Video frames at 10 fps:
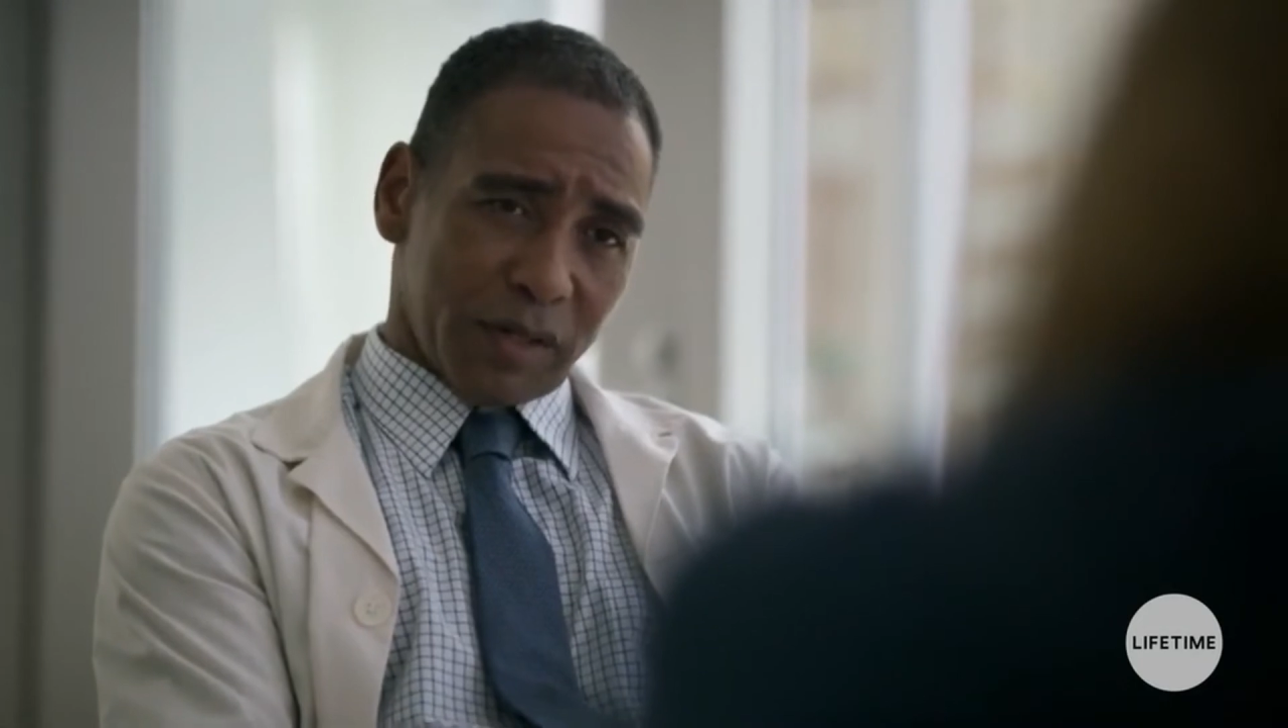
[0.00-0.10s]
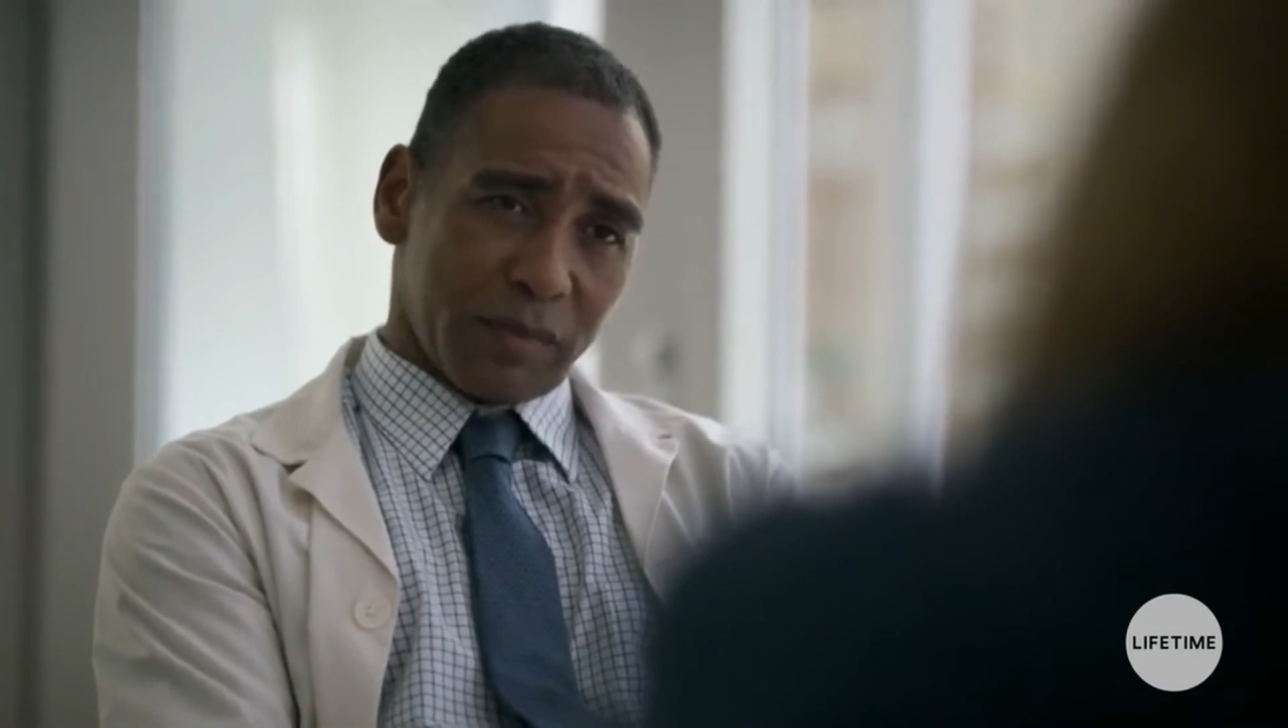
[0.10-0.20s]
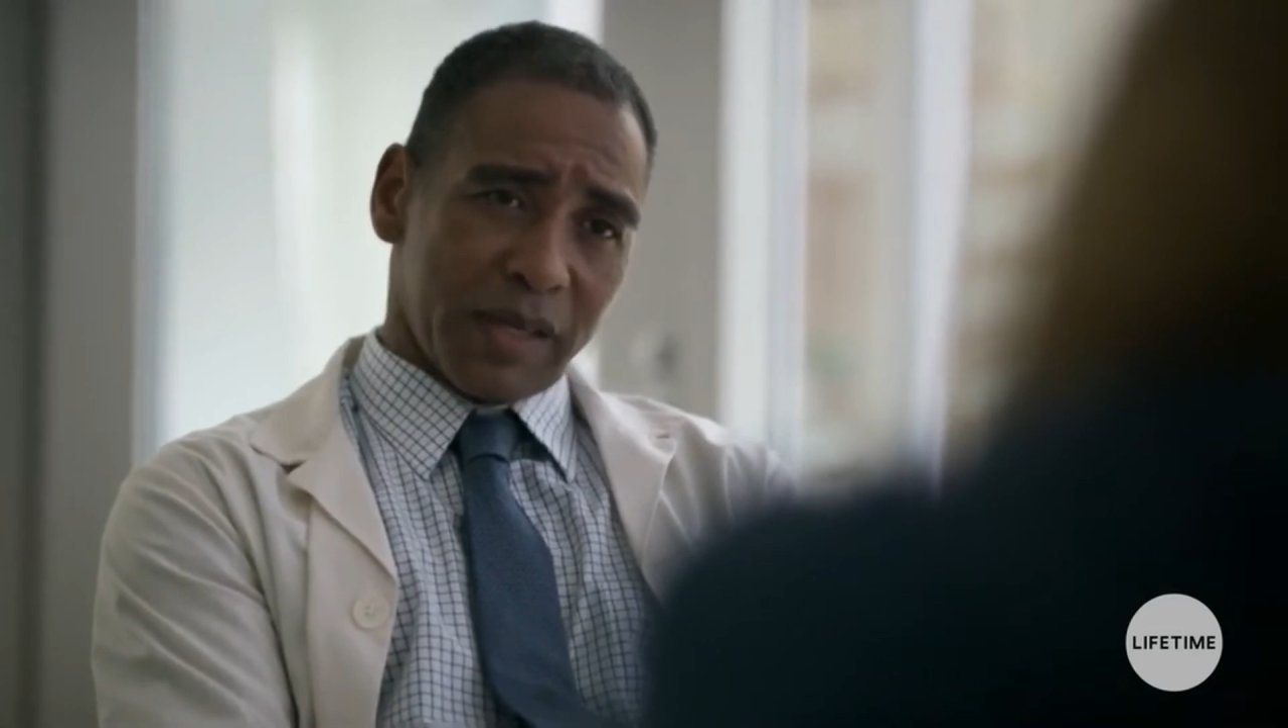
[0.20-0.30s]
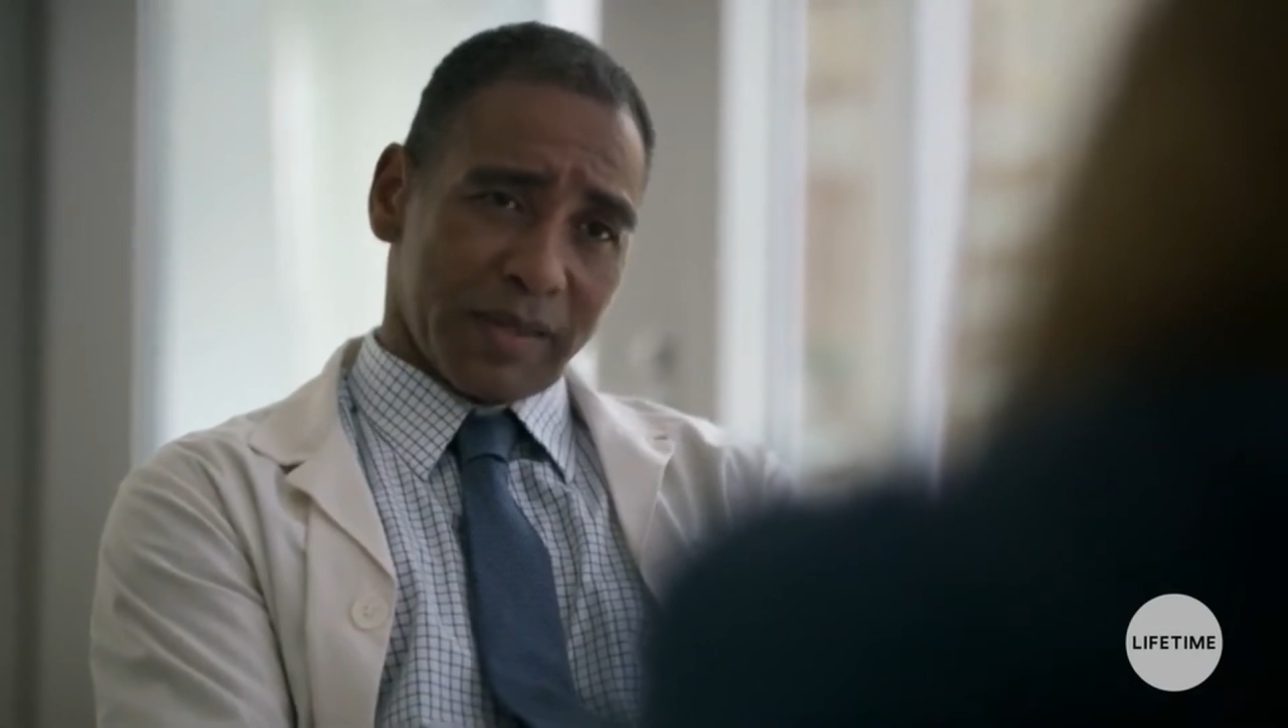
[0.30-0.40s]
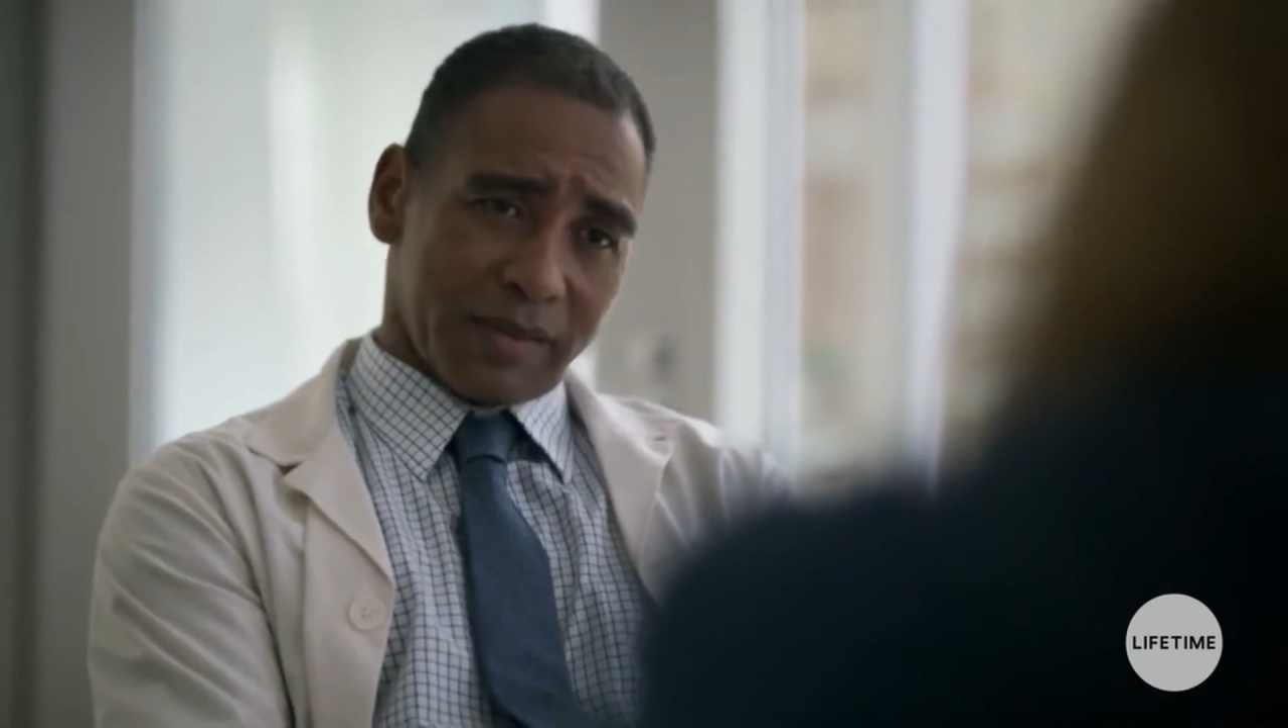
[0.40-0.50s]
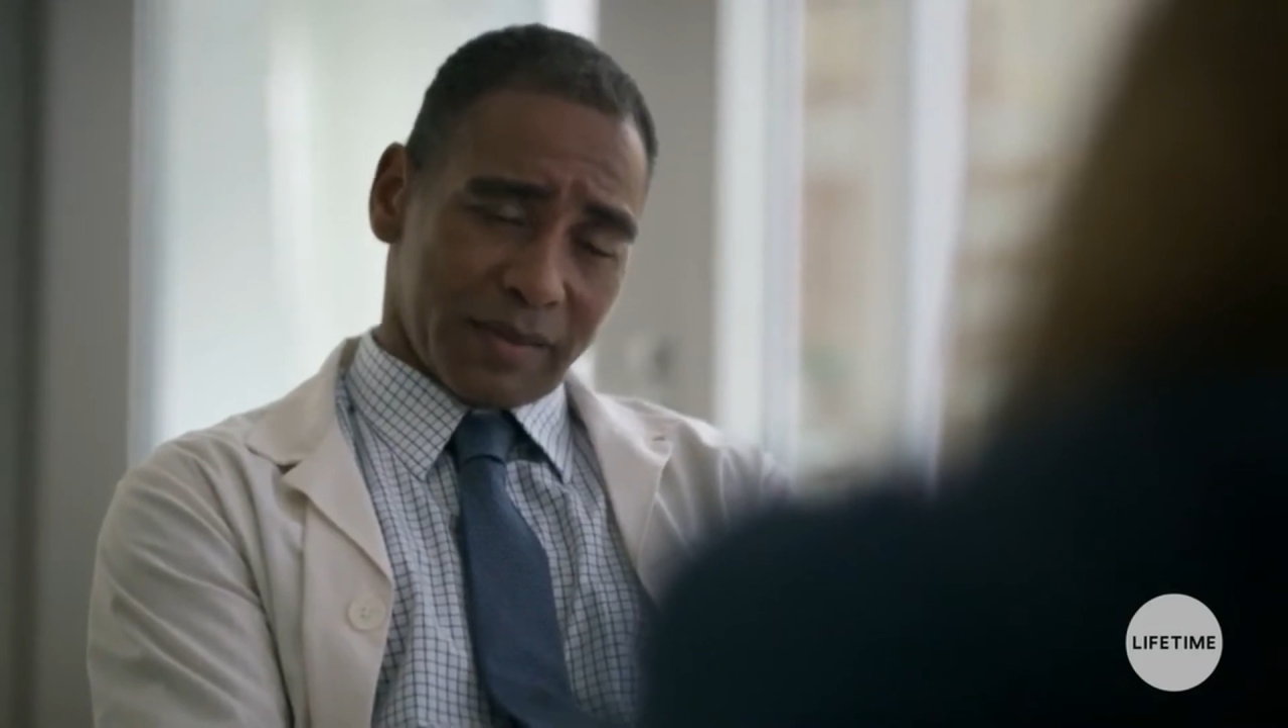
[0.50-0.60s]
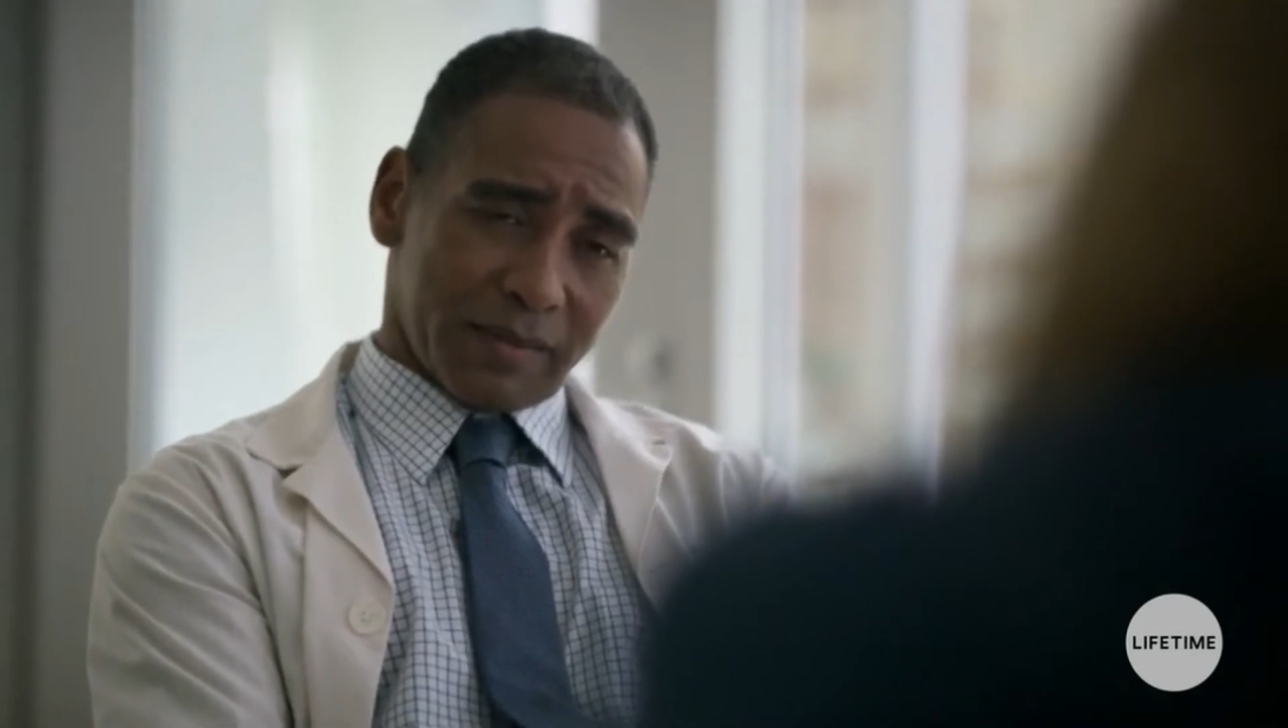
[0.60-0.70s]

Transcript: new meds.